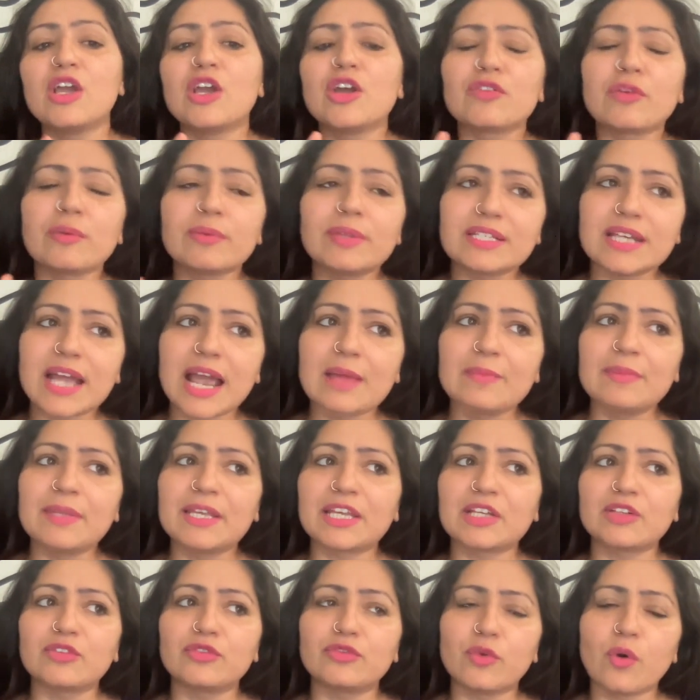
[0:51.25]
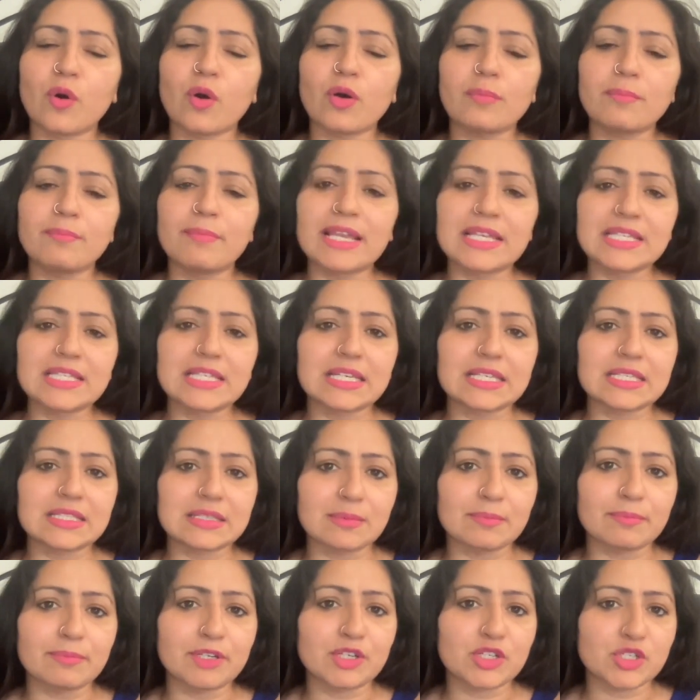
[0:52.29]
from the time they can form basic,
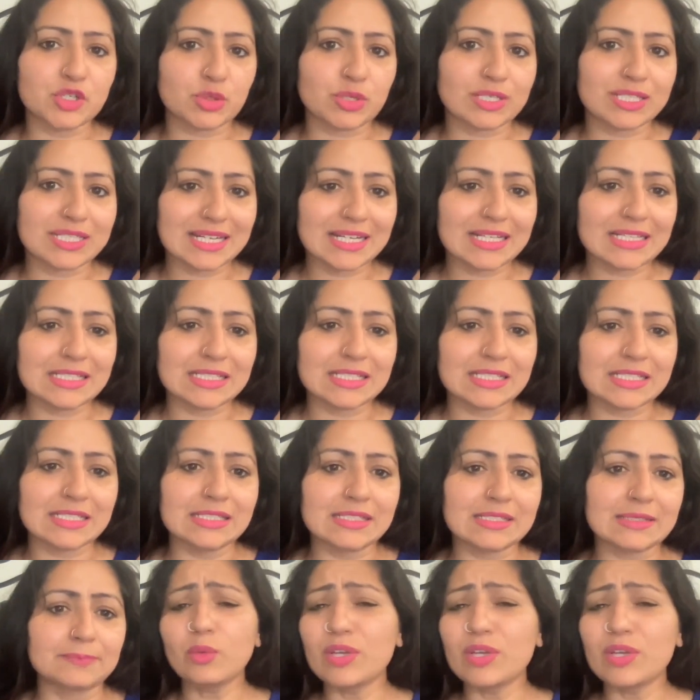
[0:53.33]
simple, short sentences.